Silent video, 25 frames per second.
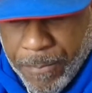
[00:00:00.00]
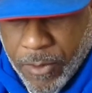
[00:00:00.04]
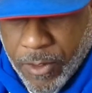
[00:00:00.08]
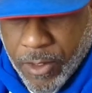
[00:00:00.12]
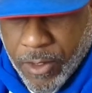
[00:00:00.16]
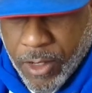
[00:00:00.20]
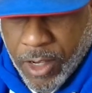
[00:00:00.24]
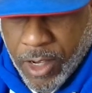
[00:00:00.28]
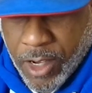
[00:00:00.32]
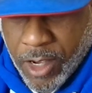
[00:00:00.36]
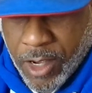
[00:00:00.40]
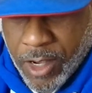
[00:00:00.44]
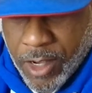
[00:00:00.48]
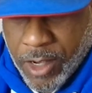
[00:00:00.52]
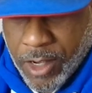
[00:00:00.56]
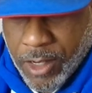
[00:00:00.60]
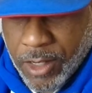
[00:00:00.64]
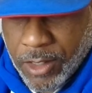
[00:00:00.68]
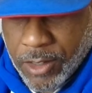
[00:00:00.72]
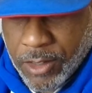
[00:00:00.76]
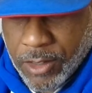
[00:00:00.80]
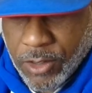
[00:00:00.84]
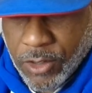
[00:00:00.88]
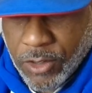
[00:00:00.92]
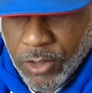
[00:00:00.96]
uh,
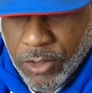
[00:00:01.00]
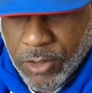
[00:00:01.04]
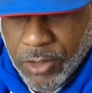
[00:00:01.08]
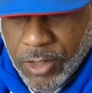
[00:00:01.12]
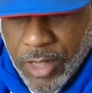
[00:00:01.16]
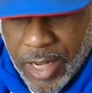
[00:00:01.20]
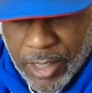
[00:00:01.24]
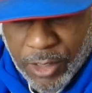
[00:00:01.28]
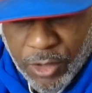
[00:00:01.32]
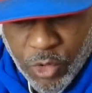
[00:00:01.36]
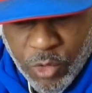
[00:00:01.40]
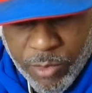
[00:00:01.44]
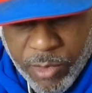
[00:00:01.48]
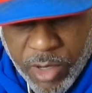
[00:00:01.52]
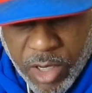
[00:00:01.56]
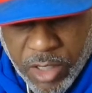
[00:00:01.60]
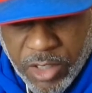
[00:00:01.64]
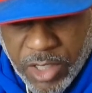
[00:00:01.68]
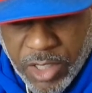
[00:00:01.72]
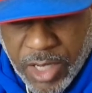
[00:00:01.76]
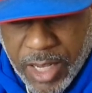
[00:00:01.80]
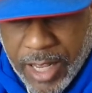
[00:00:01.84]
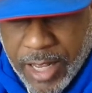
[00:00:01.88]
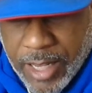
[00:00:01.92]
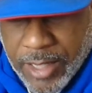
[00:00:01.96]
Doctor Umar
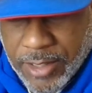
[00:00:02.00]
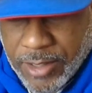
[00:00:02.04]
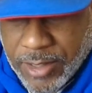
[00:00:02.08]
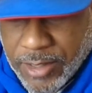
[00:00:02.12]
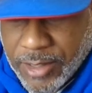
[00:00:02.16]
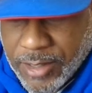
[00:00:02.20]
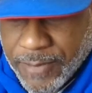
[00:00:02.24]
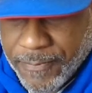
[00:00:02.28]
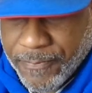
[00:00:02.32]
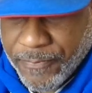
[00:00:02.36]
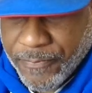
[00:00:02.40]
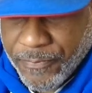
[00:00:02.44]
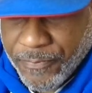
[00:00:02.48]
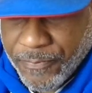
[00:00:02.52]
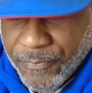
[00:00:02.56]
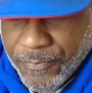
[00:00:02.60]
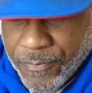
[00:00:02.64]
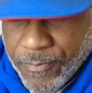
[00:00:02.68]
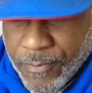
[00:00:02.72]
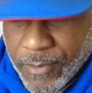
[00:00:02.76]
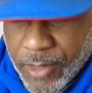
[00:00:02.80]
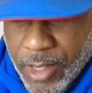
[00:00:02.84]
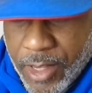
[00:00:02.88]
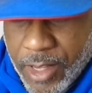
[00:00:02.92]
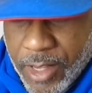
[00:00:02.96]
Johnson,
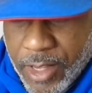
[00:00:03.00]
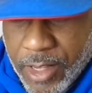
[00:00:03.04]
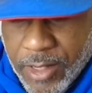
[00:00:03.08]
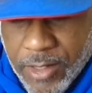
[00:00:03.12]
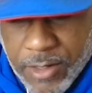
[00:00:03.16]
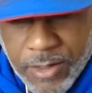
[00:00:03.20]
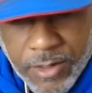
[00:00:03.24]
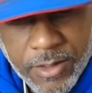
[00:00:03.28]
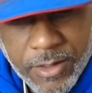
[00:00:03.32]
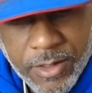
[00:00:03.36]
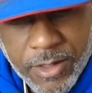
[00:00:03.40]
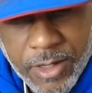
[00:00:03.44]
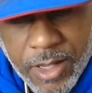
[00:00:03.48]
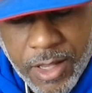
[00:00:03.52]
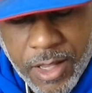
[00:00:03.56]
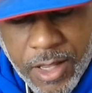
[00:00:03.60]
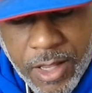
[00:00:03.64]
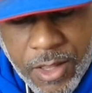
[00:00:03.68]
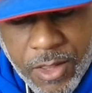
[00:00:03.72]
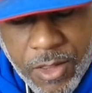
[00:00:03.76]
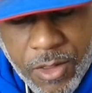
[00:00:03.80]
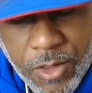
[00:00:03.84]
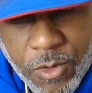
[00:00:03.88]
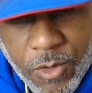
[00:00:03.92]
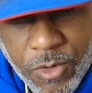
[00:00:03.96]
is
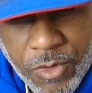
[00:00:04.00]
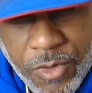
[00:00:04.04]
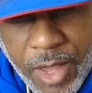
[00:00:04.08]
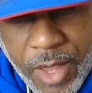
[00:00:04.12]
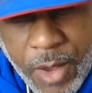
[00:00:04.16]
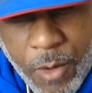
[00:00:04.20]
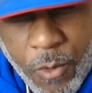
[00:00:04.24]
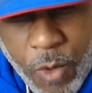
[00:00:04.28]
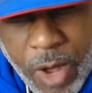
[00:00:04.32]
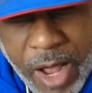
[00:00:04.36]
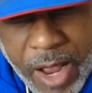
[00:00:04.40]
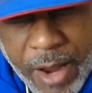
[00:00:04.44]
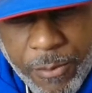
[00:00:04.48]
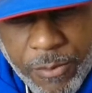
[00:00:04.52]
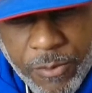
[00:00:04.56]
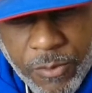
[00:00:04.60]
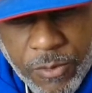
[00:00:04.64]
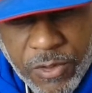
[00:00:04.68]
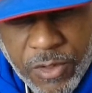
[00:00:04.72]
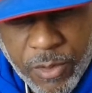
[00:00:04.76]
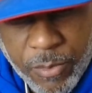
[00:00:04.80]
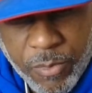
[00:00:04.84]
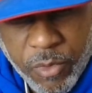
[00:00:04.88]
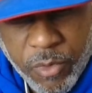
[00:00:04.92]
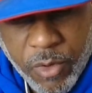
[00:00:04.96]
that white
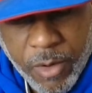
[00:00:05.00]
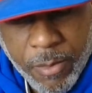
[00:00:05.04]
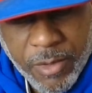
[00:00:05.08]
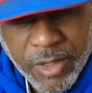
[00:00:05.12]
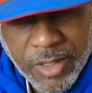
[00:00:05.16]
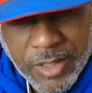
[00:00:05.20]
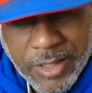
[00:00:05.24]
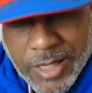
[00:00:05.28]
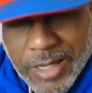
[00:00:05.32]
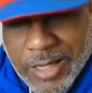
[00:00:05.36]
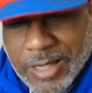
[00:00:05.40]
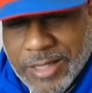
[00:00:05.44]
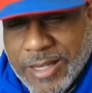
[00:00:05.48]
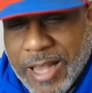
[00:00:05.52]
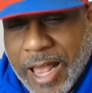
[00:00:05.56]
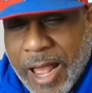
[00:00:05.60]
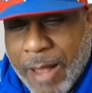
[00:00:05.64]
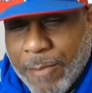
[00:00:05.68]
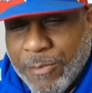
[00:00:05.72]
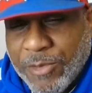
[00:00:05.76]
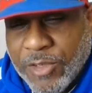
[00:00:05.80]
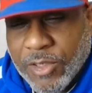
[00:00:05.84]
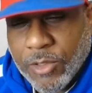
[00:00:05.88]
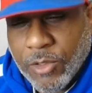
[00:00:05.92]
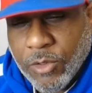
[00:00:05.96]
supremacy is
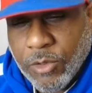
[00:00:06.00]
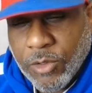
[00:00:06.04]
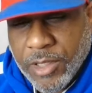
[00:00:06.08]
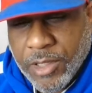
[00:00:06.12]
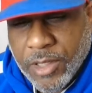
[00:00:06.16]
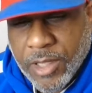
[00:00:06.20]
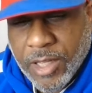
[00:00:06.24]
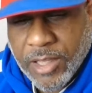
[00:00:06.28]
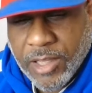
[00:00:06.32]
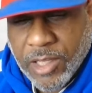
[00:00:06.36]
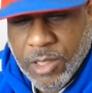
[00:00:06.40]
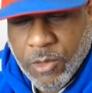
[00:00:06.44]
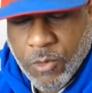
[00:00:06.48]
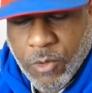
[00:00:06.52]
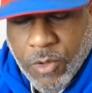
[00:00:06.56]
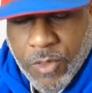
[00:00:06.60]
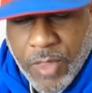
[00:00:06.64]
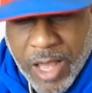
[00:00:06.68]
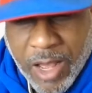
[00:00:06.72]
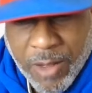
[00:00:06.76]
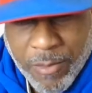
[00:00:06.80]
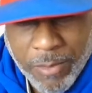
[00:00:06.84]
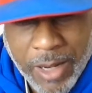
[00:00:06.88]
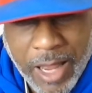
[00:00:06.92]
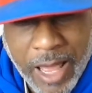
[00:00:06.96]
absolutely nothing
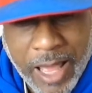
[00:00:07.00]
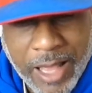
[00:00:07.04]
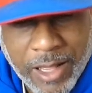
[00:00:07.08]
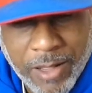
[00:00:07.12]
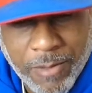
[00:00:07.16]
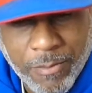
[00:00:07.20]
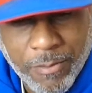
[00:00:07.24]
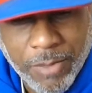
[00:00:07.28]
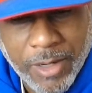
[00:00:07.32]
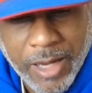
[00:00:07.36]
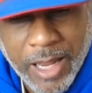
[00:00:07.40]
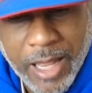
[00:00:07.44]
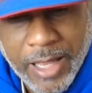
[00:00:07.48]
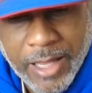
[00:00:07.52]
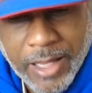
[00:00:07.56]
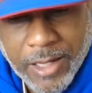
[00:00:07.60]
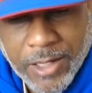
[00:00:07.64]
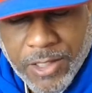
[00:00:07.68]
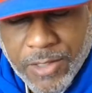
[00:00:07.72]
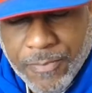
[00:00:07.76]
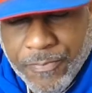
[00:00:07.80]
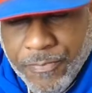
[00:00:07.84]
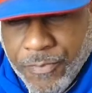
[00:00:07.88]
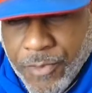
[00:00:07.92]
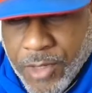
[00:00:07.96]
without black
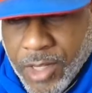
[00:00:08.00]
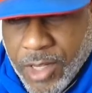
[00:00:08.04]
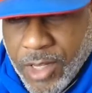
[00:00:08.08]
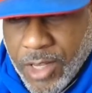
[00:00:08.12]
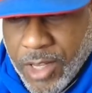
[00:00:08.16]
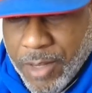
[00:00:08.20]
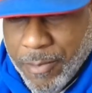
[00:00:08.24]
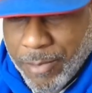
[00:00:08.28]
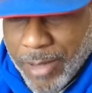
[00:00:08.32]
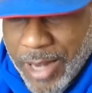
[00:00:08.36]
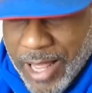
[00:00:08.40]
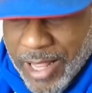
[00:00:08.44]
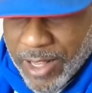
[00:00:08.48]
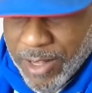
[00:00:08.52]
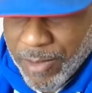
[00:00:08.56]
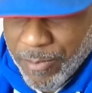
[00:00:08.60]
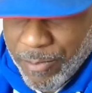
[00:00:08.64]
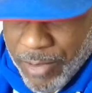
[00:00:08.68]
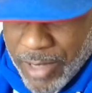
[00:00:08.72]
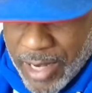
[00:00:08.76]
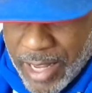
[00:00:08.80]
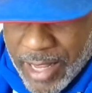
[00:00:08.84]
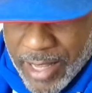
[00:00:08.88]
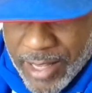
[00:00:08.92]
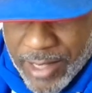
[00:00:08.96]
compliance. And black
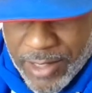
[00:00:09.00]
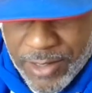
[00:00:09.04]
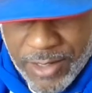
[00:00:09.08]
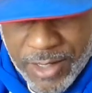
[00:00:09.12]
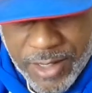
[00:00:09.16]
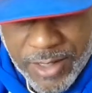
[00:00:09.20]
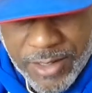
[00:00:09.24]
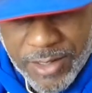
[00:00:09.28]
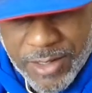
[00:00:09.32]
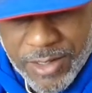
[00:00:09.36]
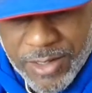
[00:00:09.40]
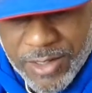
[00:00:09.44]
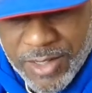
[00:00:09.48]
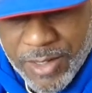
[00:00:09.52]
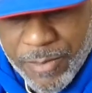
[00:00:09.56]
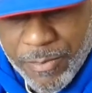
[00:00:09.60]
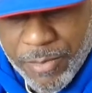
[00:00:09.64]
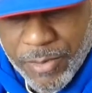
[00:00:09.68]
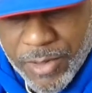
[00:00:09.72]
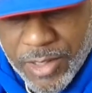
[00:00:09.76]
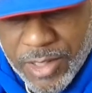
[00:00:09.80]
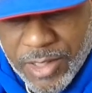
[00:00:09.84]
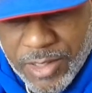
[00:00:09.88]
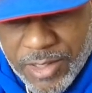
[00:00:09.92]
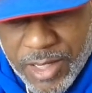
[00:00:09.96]
compliance isn't
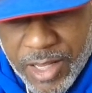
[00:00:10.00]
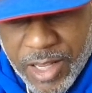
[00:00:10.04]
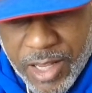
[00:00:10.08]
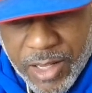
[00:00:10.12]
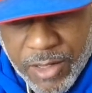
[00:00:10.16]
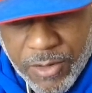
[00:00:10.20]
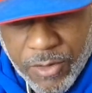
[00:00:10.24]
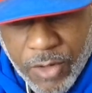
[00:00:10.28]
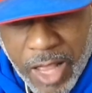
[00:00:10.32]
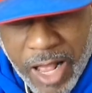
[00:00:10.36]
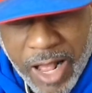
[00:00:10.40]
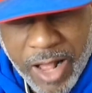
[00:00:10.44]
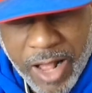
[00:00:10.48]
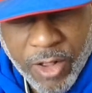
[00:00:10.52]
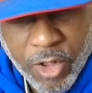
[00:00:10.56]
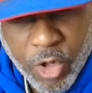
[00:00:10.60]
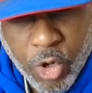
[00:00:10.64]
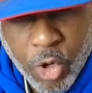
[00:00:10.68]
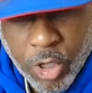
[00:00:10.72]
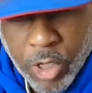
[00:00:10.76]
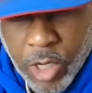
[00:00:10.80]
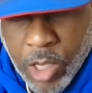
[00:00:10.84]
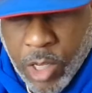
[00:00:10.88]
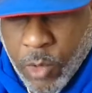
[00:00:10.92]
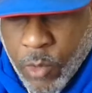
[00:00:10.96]
simply saying, I'll go
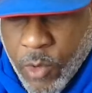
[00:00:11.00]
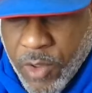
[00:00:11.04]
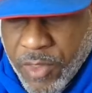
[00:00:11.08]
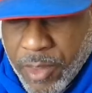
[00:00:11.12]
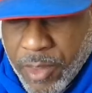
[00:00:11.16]
along with